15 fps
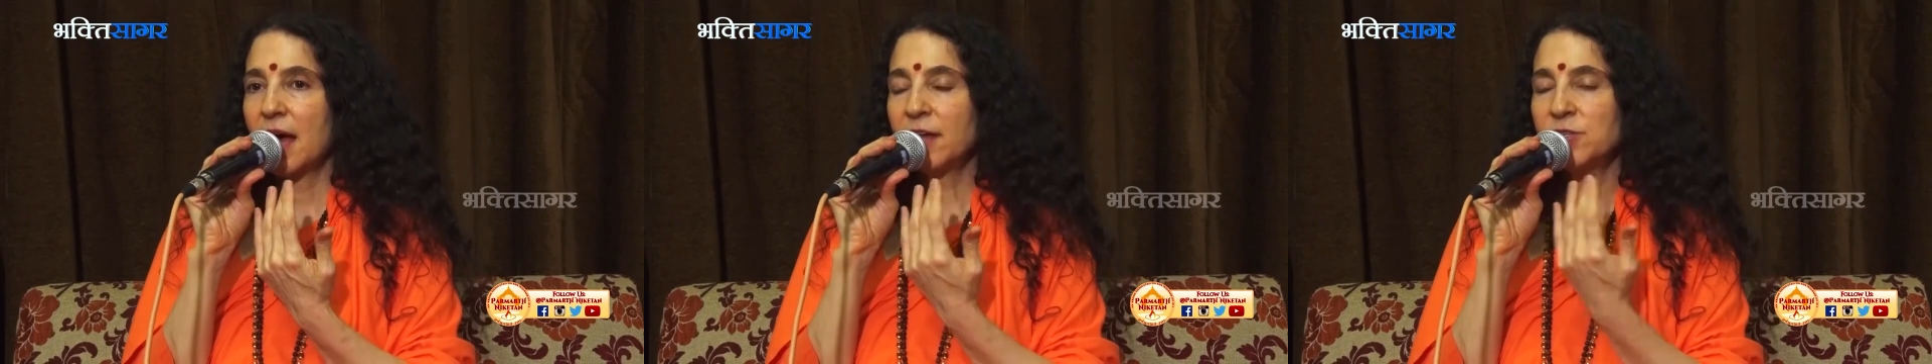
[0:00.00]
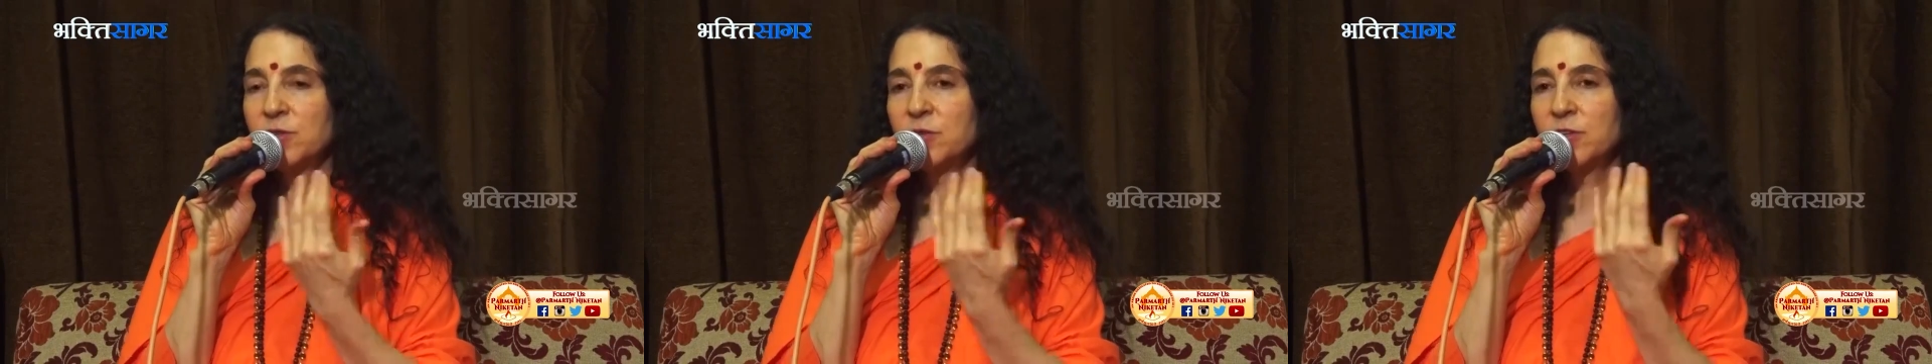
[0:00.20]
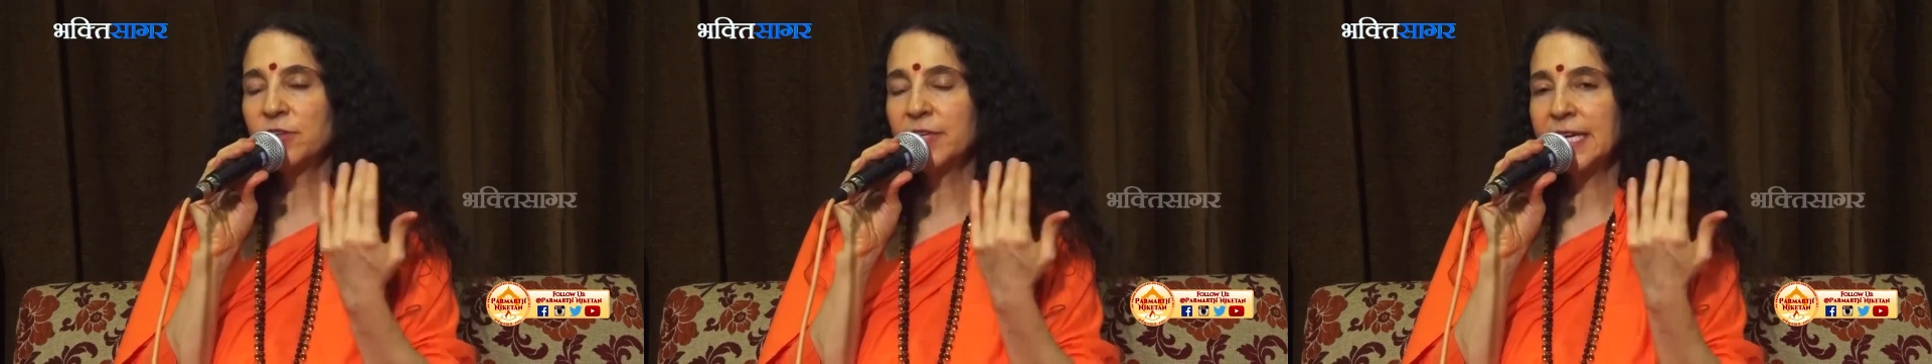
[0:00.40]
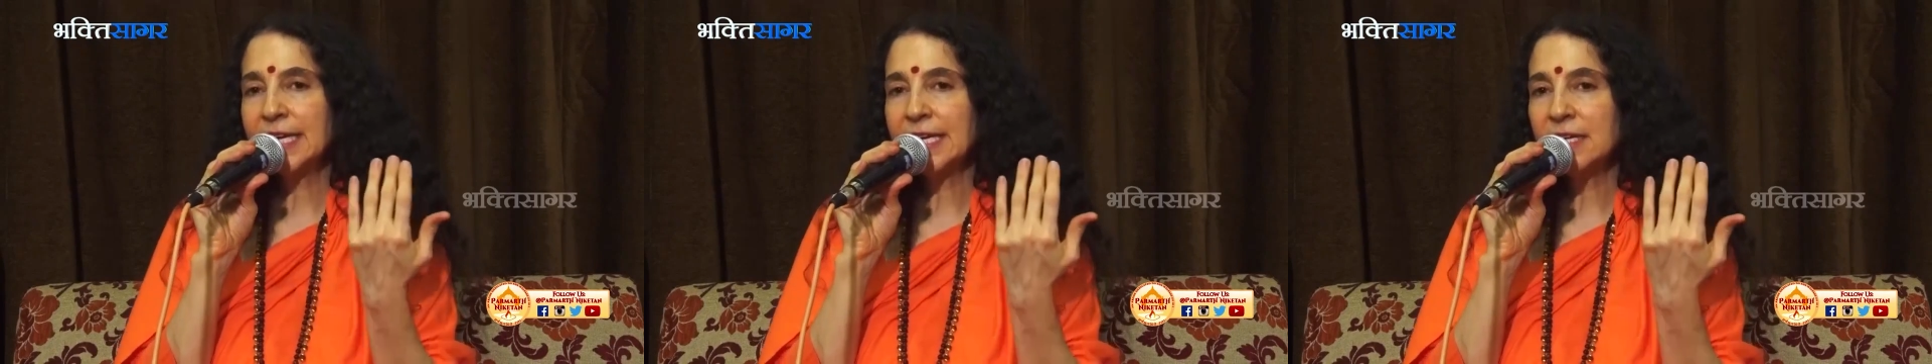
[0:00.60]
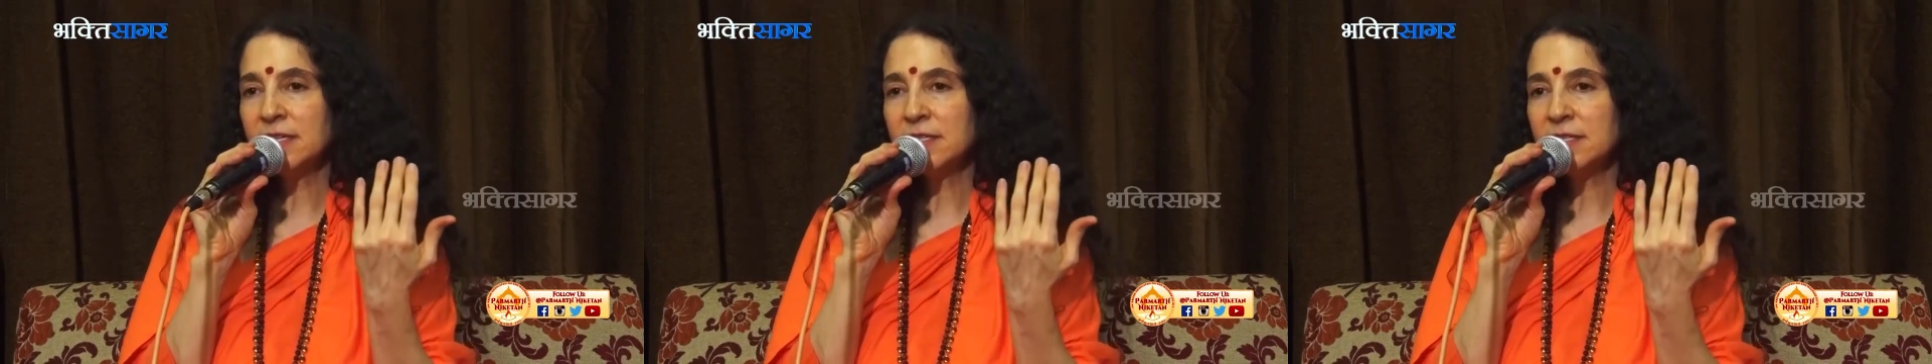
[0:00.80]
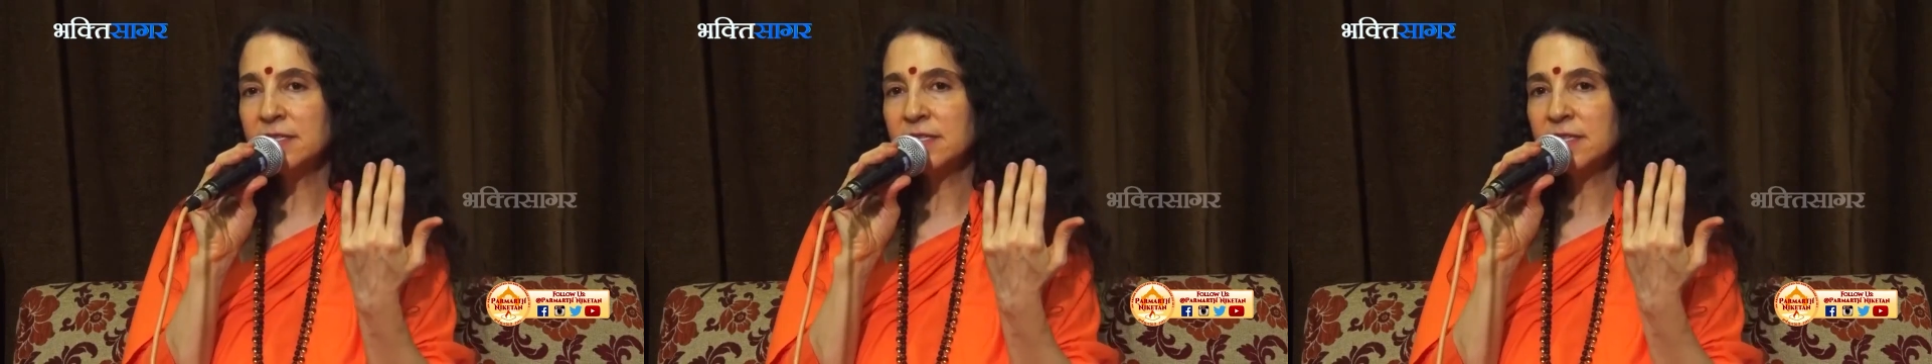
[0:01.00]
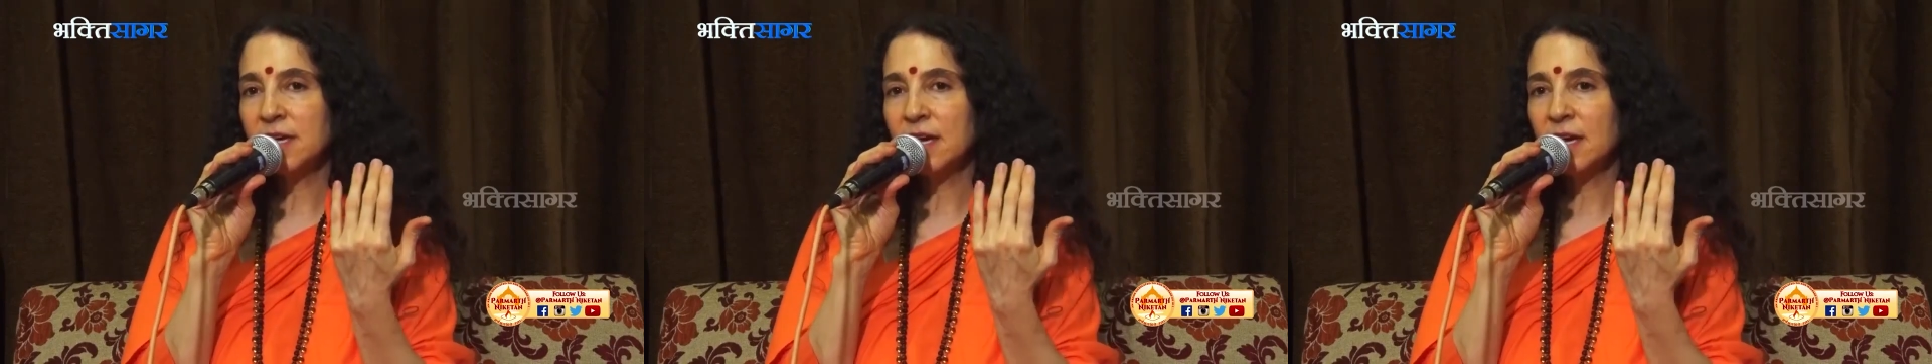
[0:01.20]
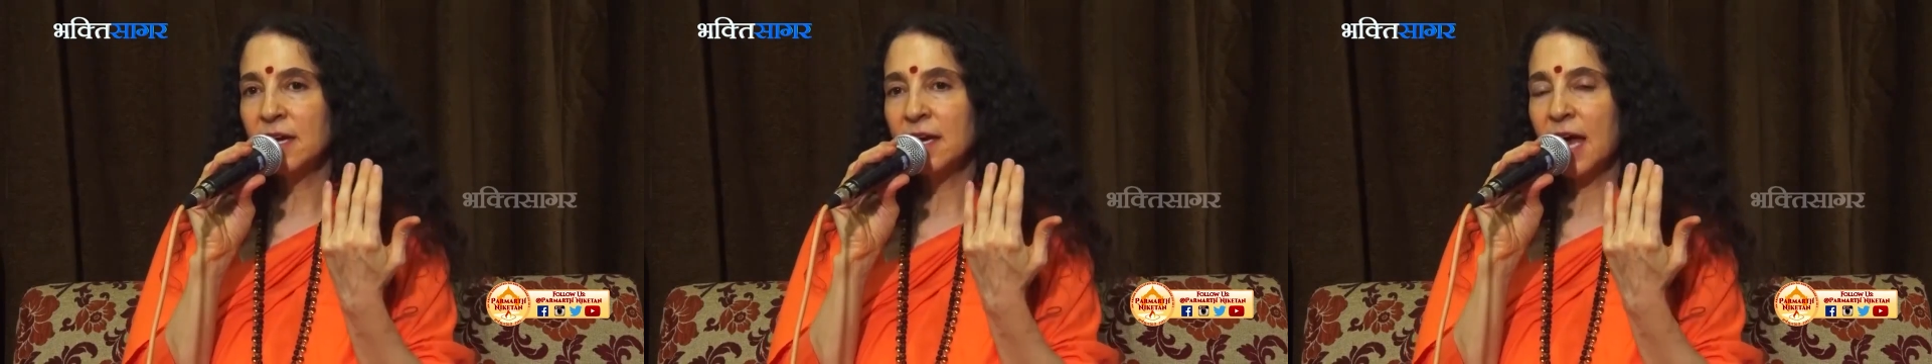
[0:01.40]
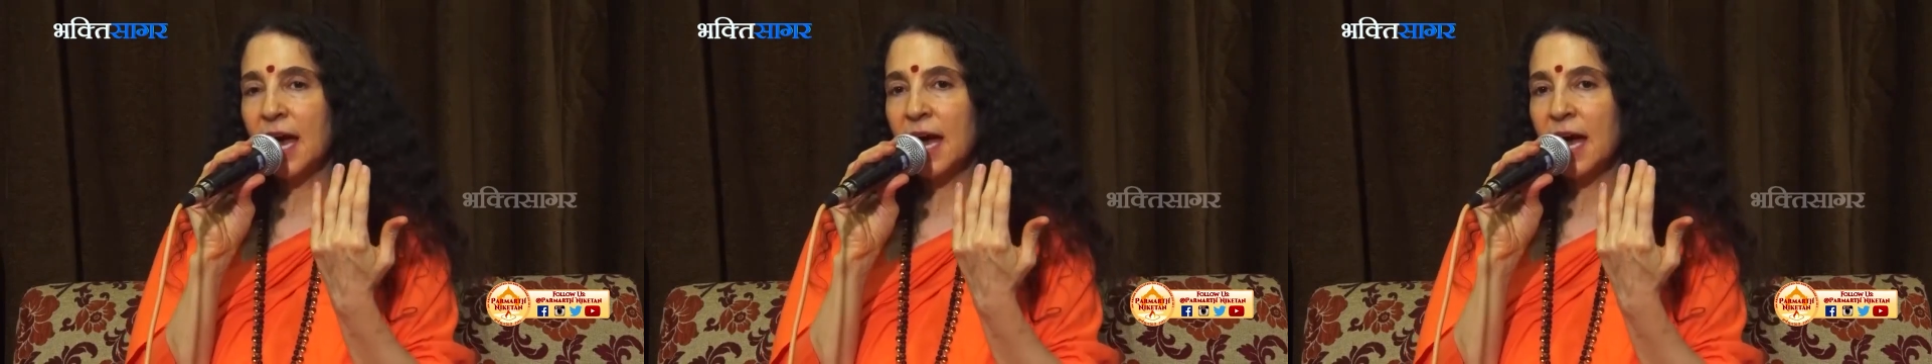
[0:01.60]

And so there is an